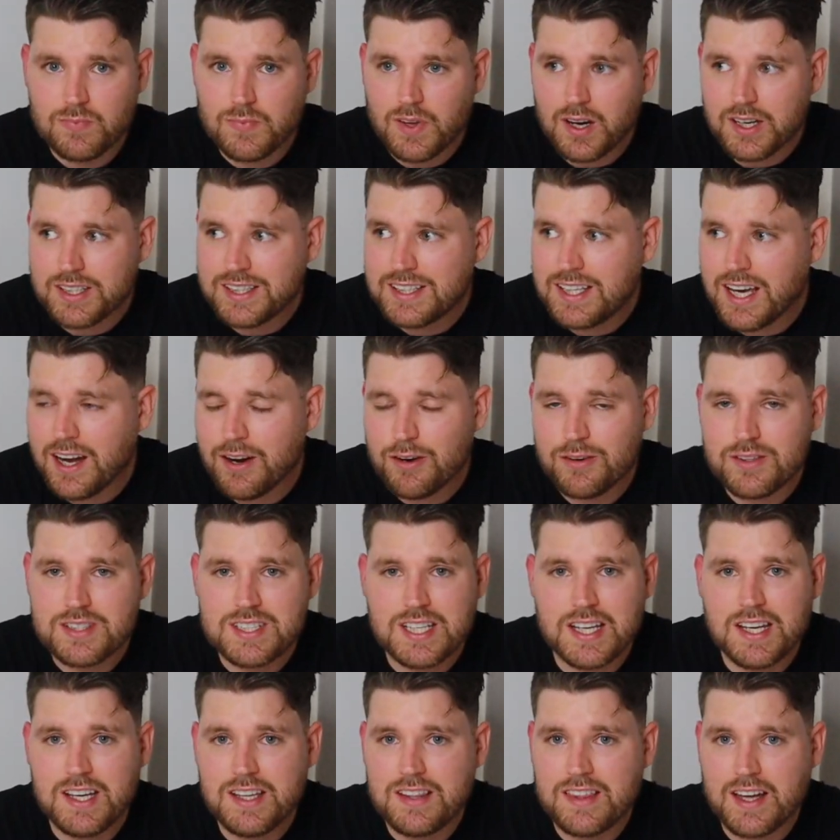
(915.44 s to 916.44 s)
I
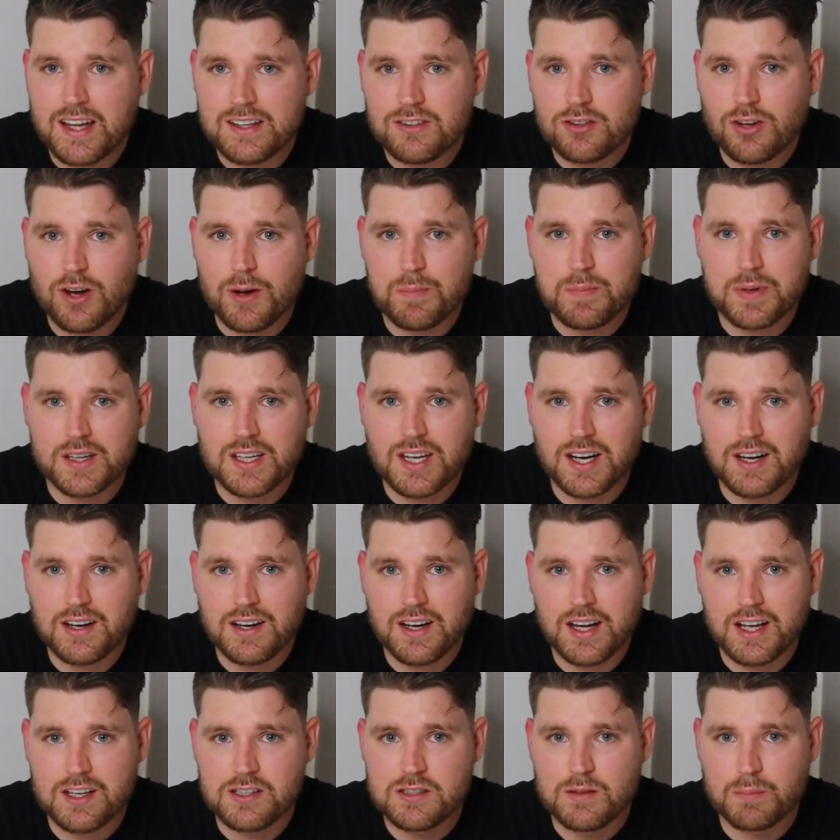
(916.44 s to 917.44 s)
guarantee that type of
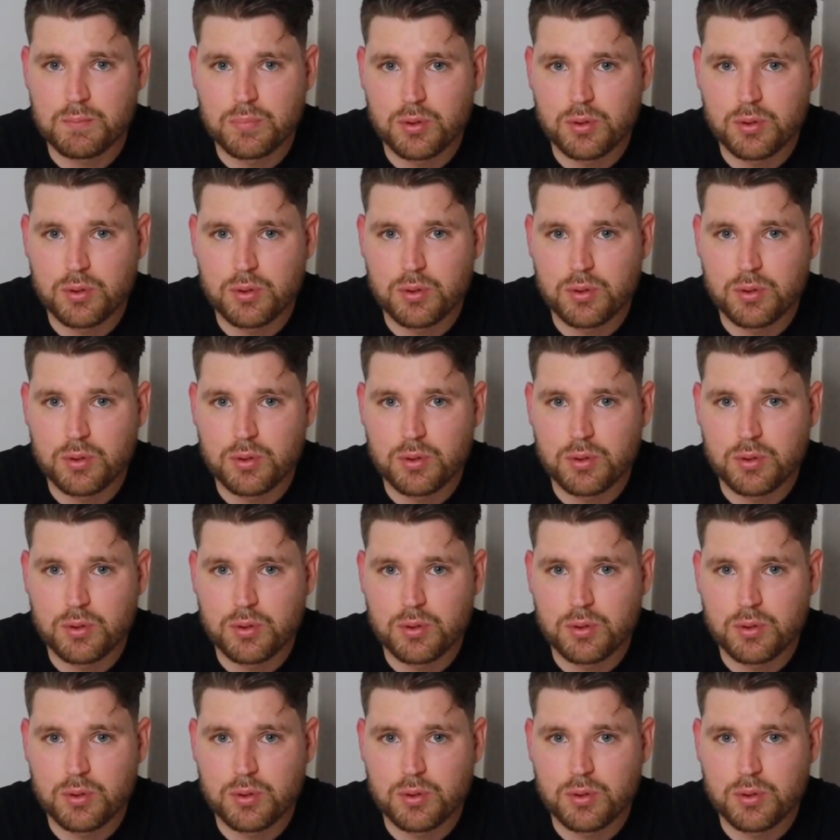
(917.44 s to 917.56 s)
car has a